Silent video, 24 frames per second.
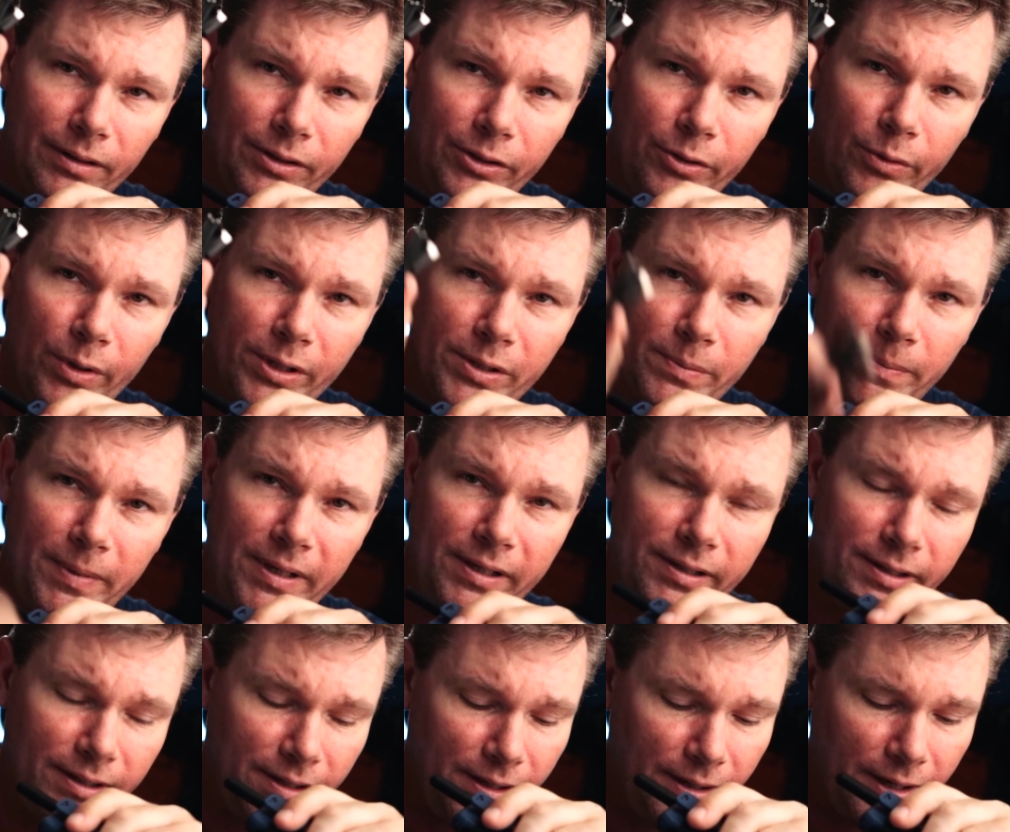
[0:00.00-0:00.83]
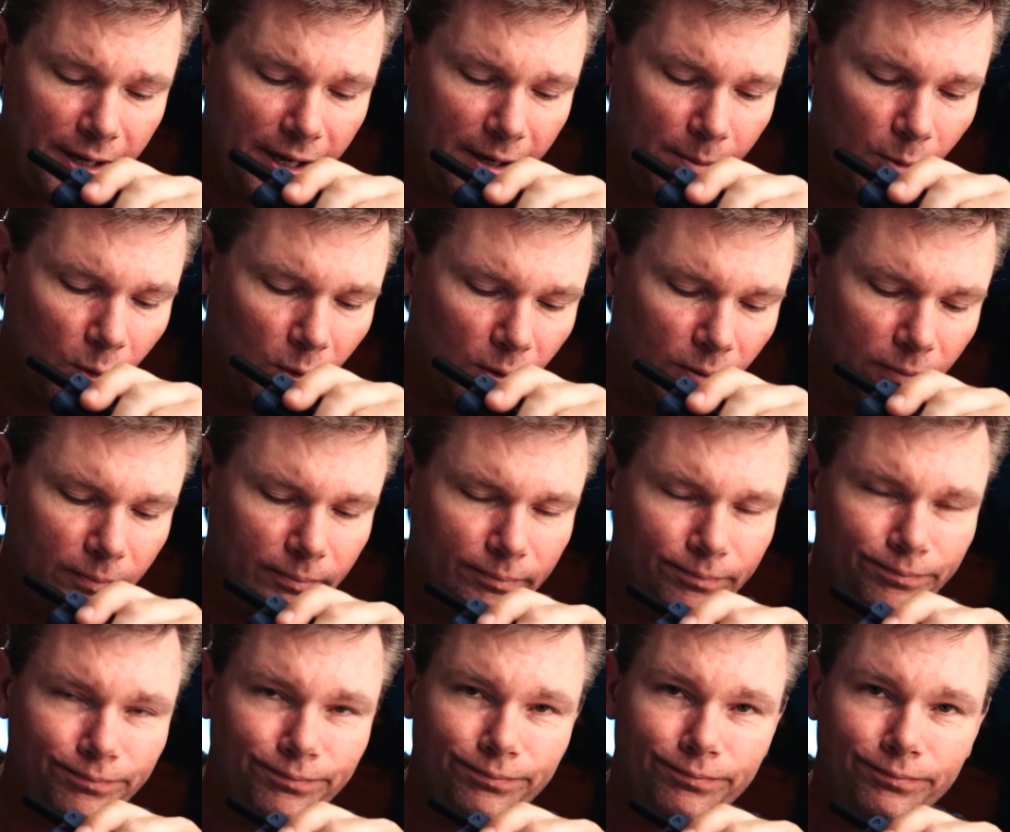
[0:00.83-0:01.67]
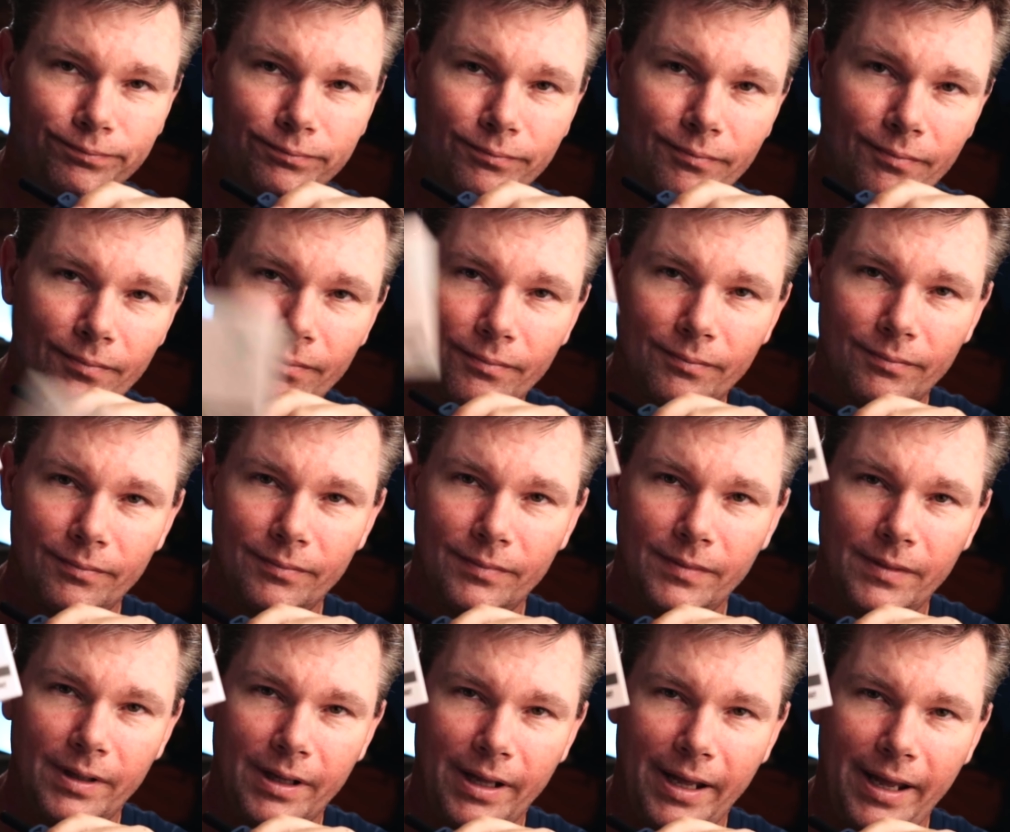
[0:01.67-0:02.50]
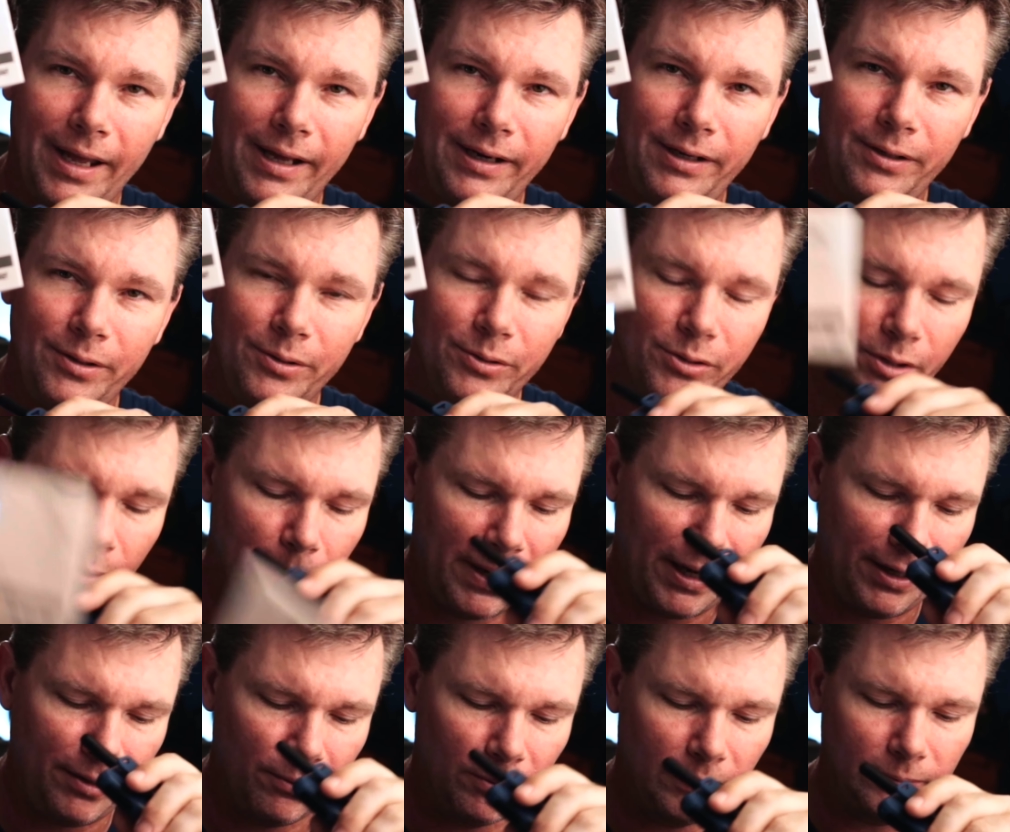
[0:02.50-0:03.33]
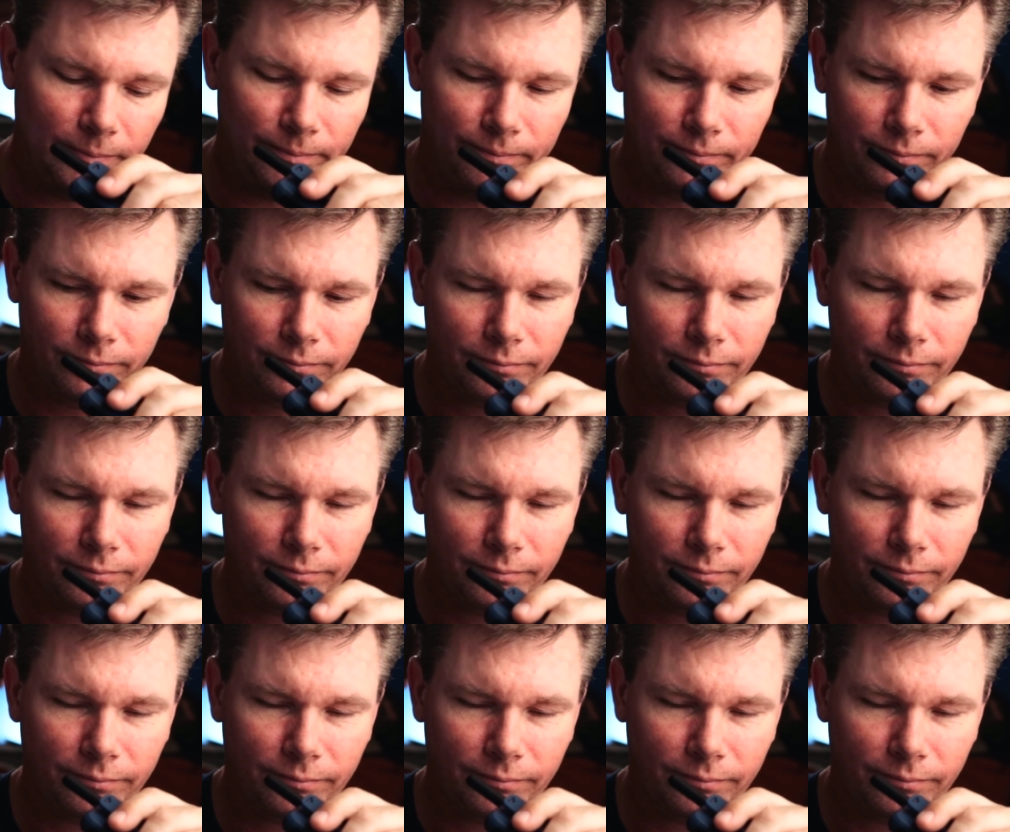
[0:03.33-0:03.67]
USB-C cable, and a user manual.